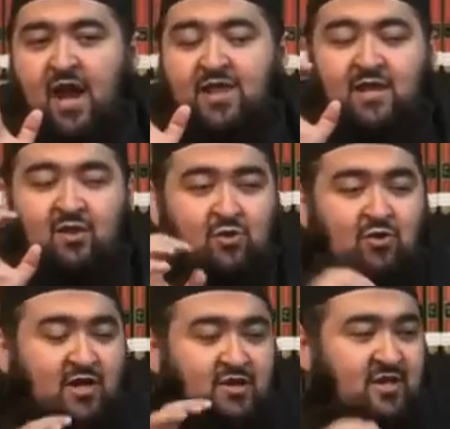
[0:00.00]
And then you
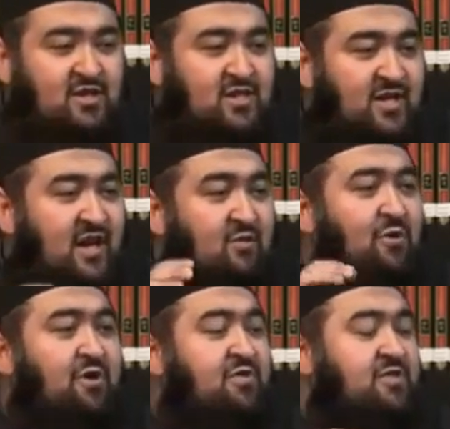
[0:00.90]
look into the Sharia,
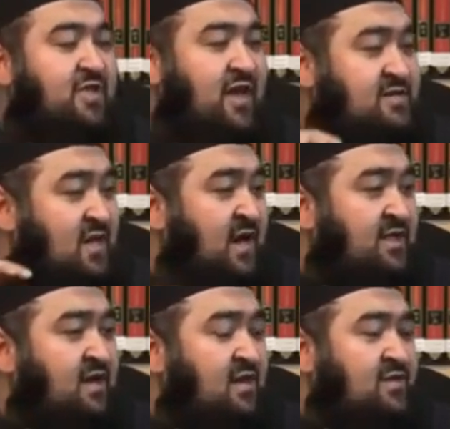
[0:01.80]
what are the things
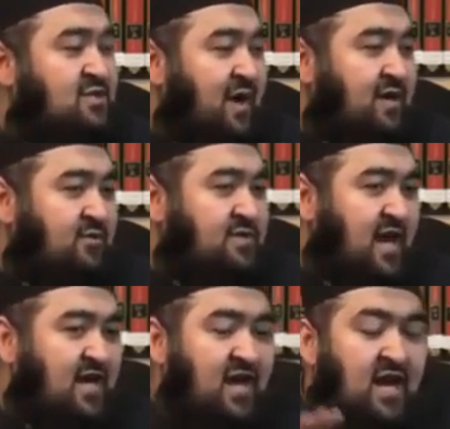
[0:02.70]
that Allah subhanahu wa
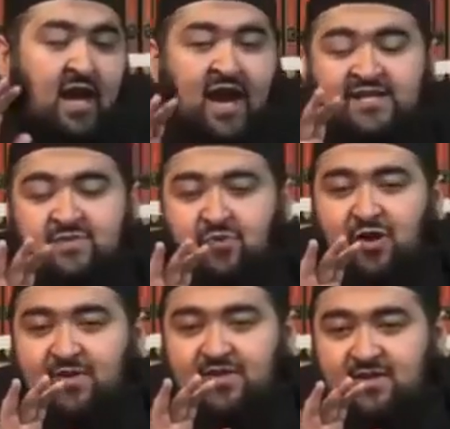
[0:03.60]
ta'ala has
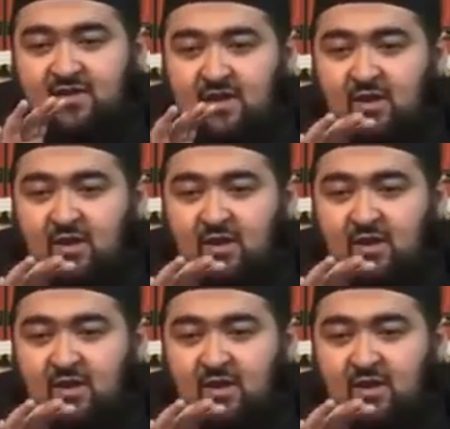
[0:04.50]
prohibited?